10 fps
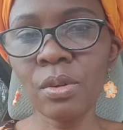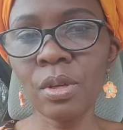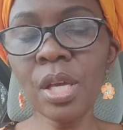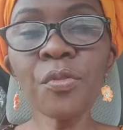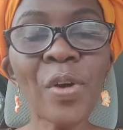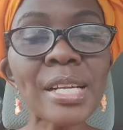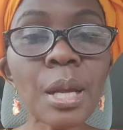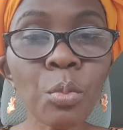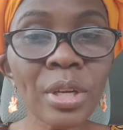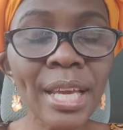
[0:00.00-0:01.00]
In fact,
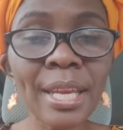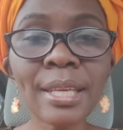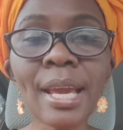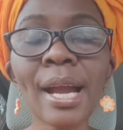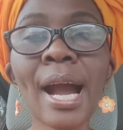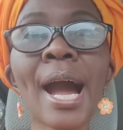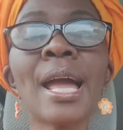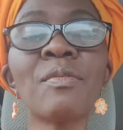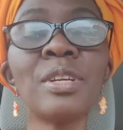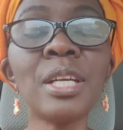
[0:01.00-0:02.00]
I'm not getting younger. I
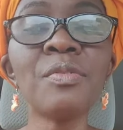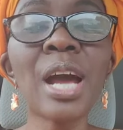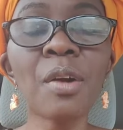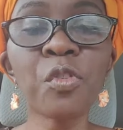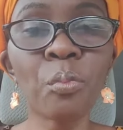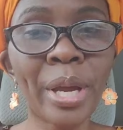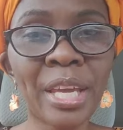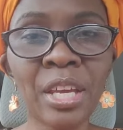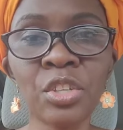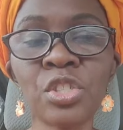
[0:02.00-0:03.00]
have lived half of my
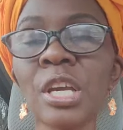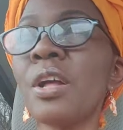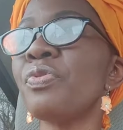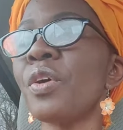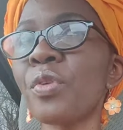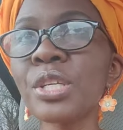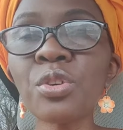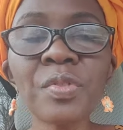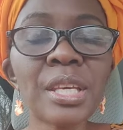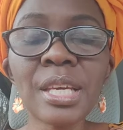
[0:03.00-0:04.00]
age. The rest
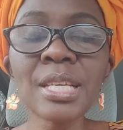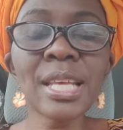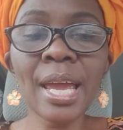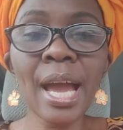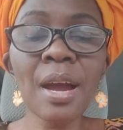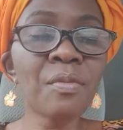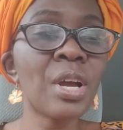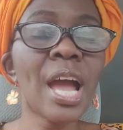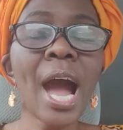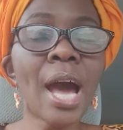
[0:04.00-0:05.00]
of the years I have
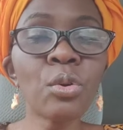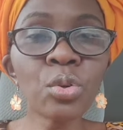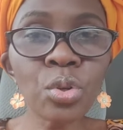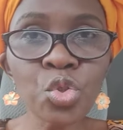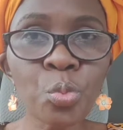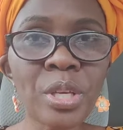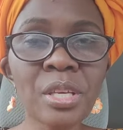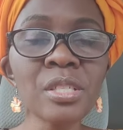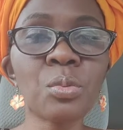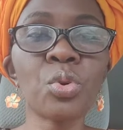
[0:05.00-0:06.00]
are not going to be
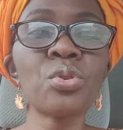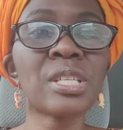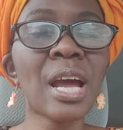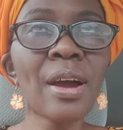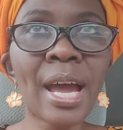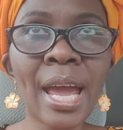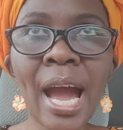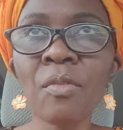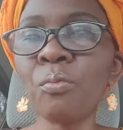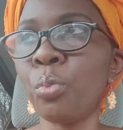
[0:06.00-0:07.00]
easy because now I
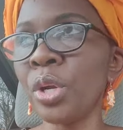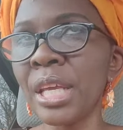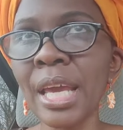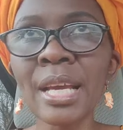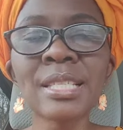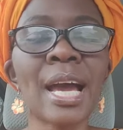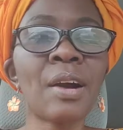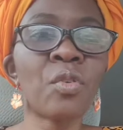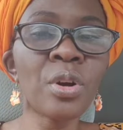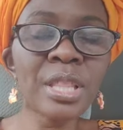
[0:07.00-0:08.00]
have body aches. I
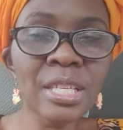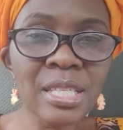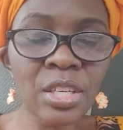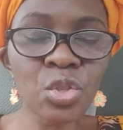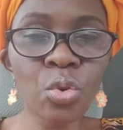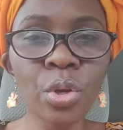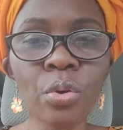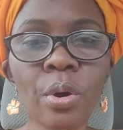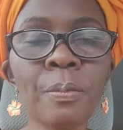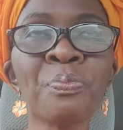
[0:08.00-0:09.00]
have all these things going
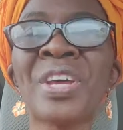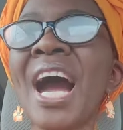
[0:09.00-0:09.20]
on.